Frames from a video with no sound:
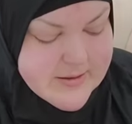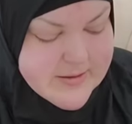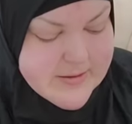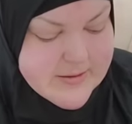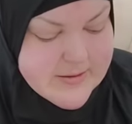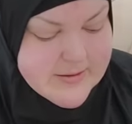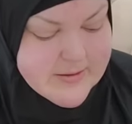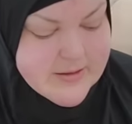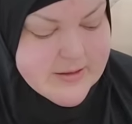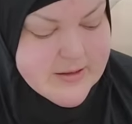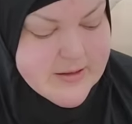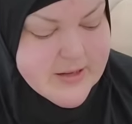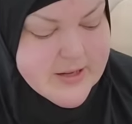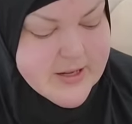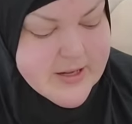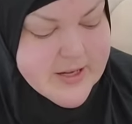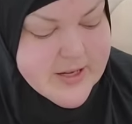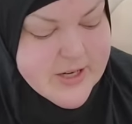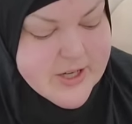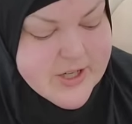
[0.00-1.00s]

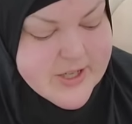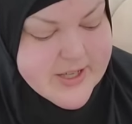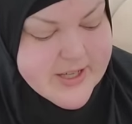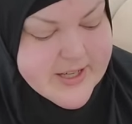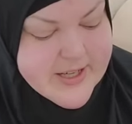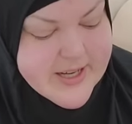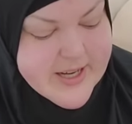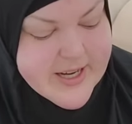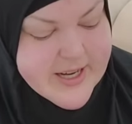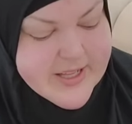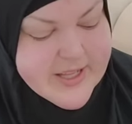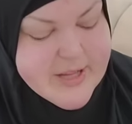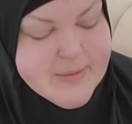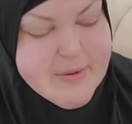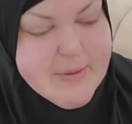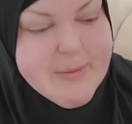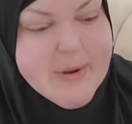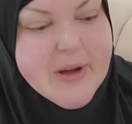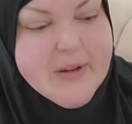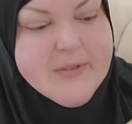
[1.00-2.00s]
You're just gonna cut them
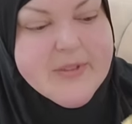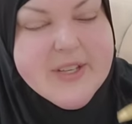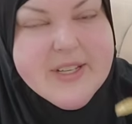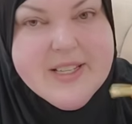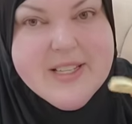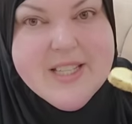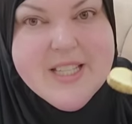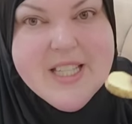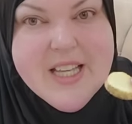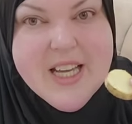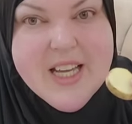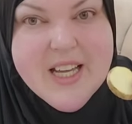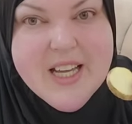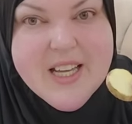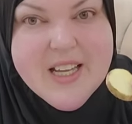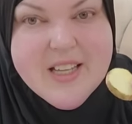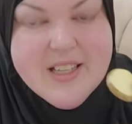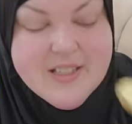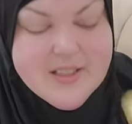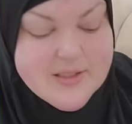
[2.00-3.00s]
about this thick.